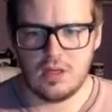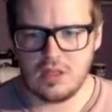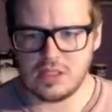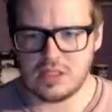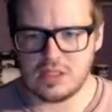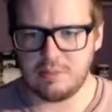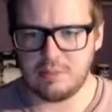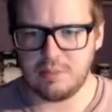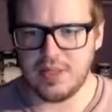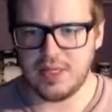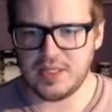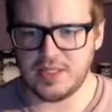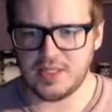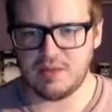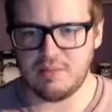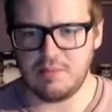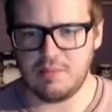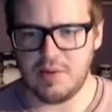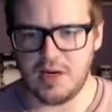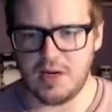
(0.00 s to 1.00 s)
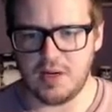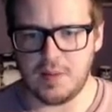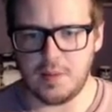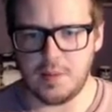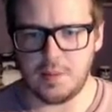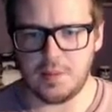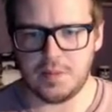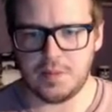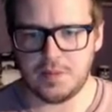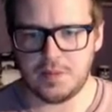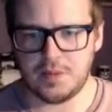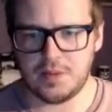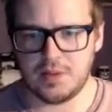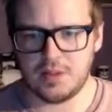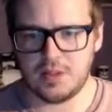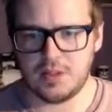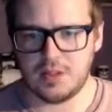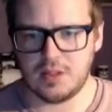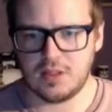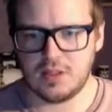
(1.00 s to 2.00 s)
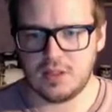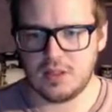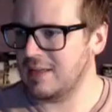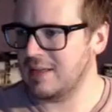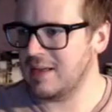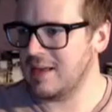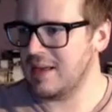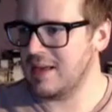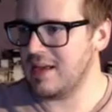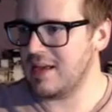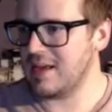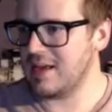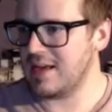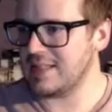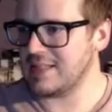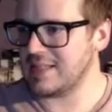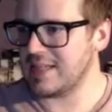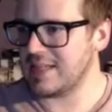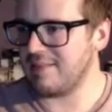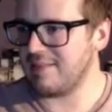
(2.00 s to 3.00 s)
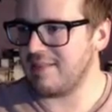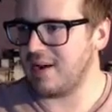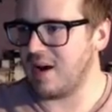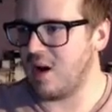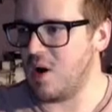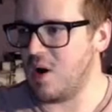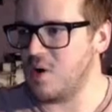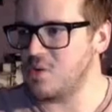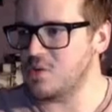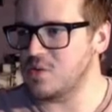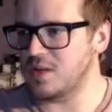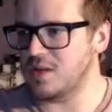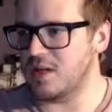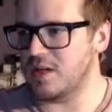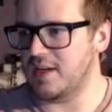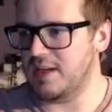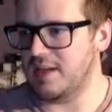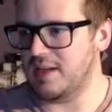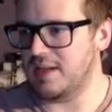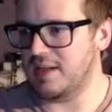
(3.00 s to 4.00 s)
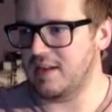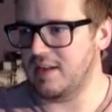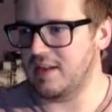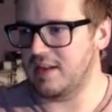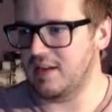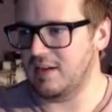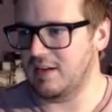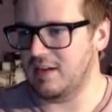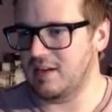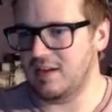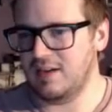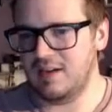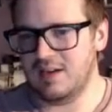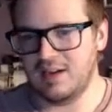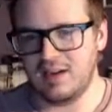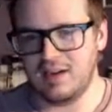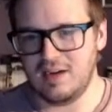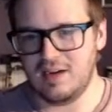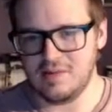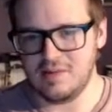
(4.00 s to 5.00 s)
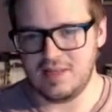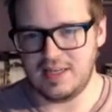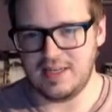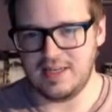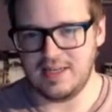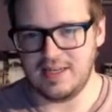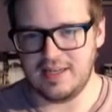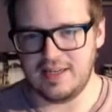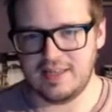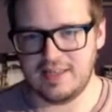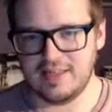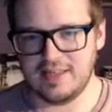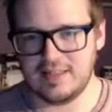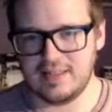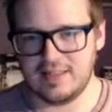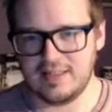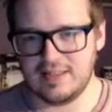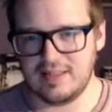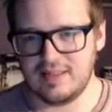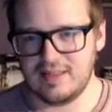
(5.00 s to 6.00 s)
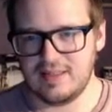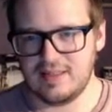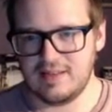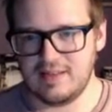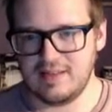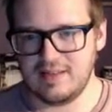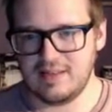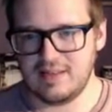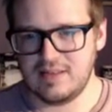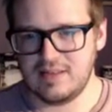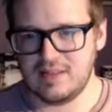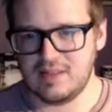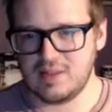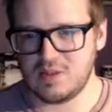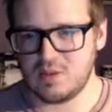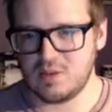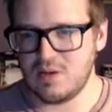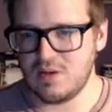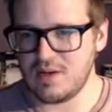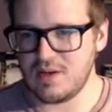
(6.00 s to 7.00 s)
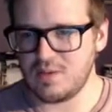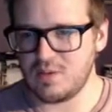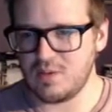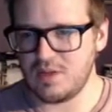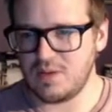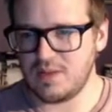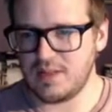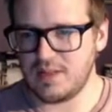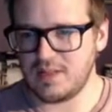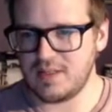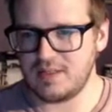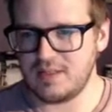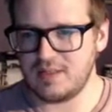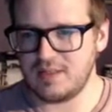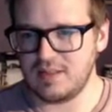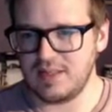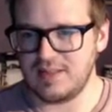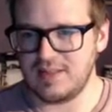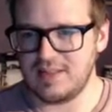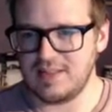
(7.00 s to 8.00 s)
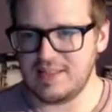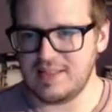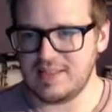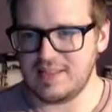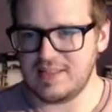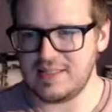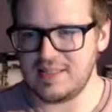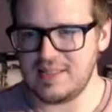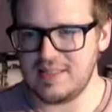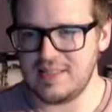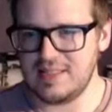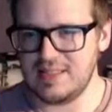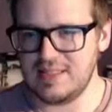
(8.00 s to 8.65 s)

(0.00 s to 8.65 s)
It's a pitcher pump. It's got like a hose on it. Okay. So where do I what do I like this?